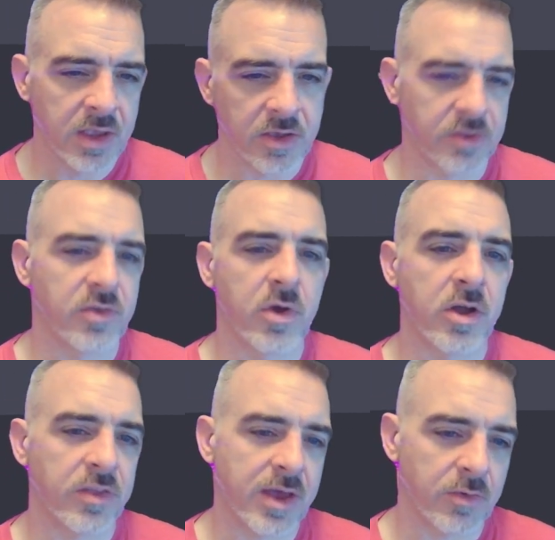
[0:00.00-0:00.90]
You can do
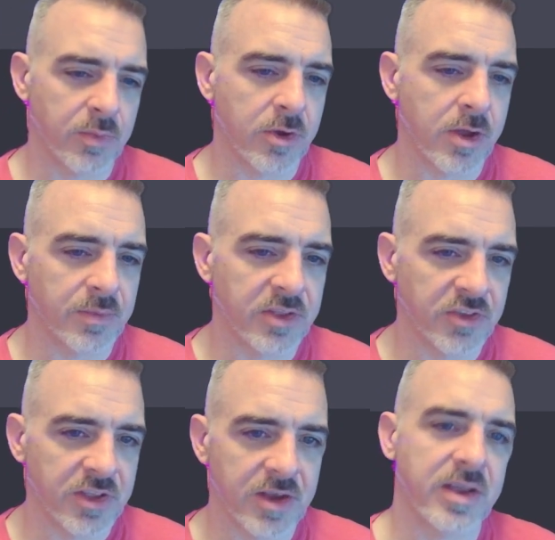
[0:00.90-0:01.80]
all that with prompt
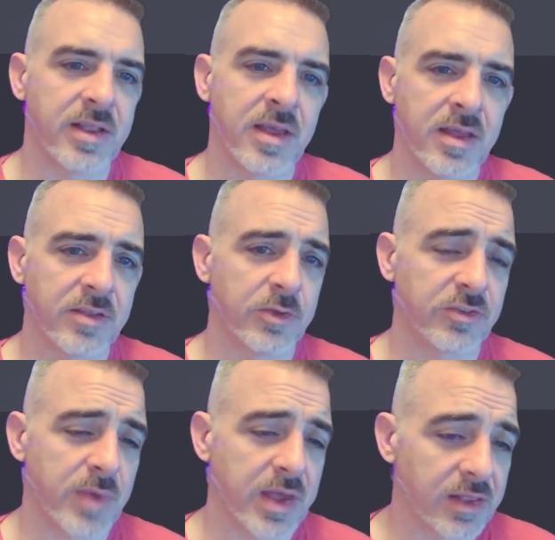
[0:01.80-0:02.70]
engineering,
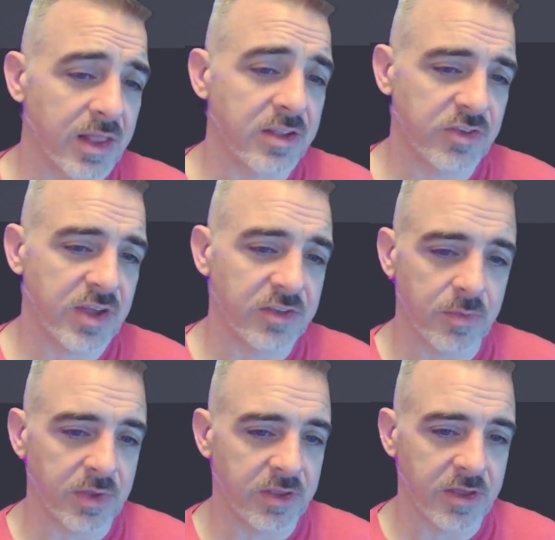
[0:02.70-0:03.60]
just by letting
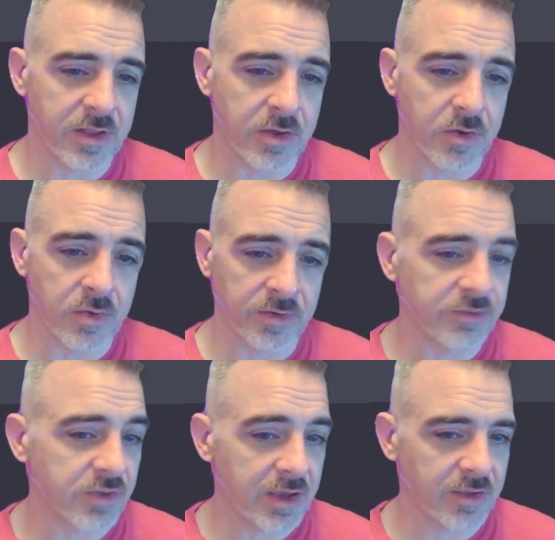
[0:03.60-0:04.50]
ChatGPT know
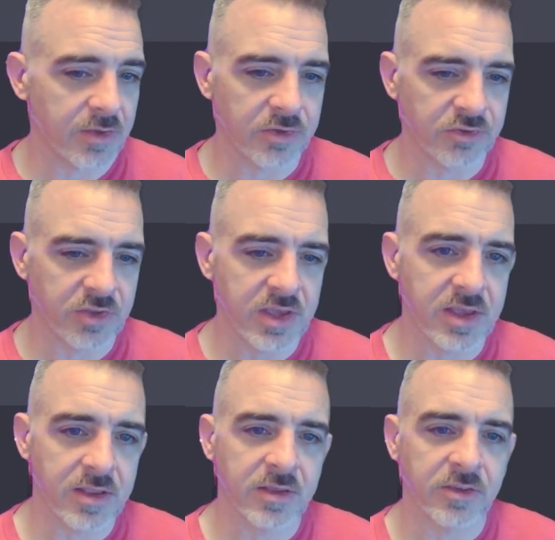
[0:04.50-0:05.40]
exactly what you
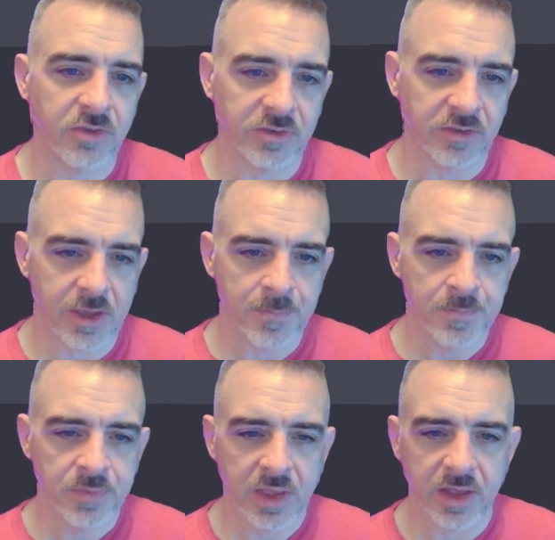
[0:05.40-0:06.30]
need. As you can see,
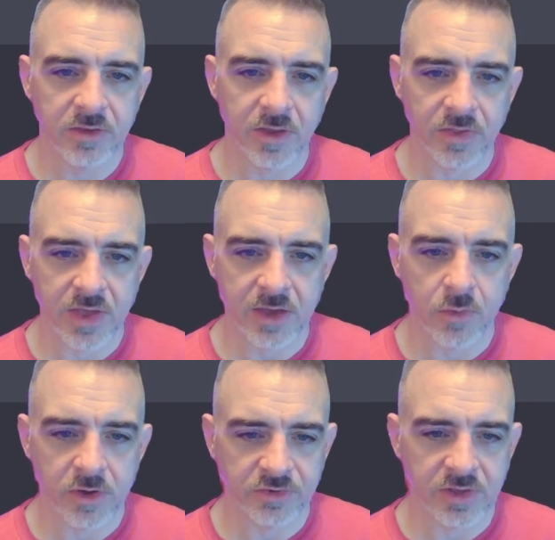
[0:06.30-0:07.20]
it took that
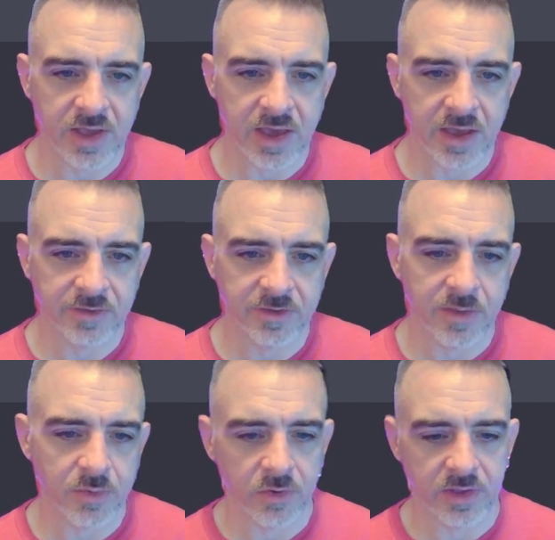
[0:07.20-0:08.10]
question I asked and
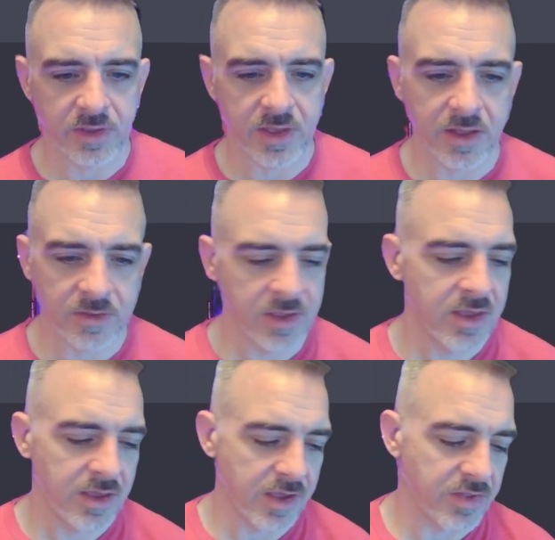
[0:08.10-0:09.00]
it broke it down.
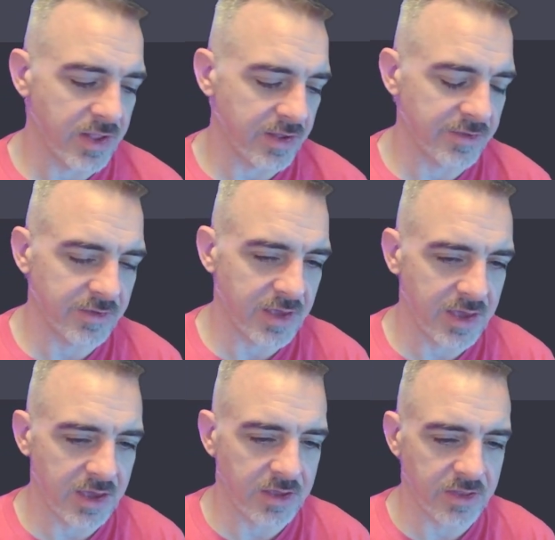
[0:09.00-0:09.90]
And then I can say,
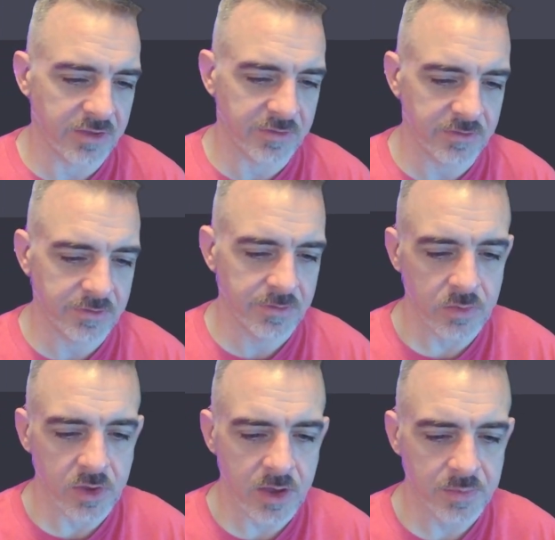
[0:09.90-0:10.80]
hey, that's
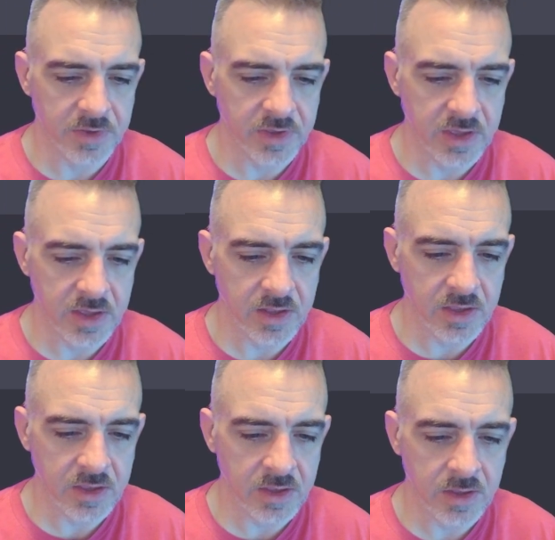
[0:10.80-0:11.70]
too
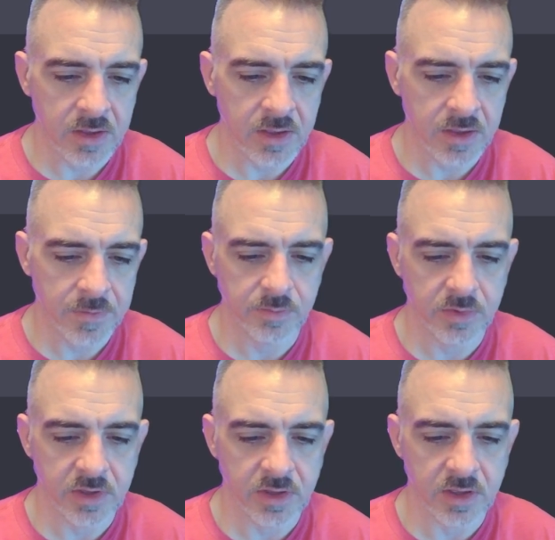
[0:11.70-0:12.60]
complicated.
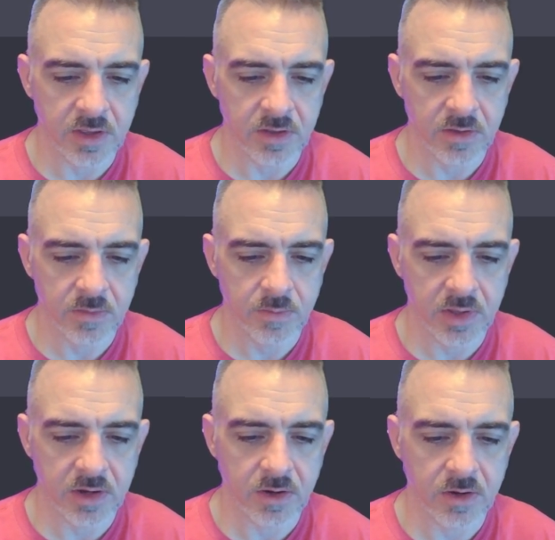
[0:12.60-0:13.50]
Explain it
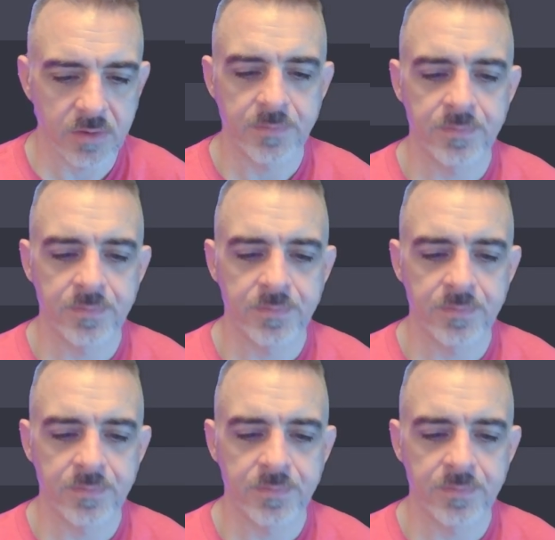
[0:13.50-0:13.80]
better.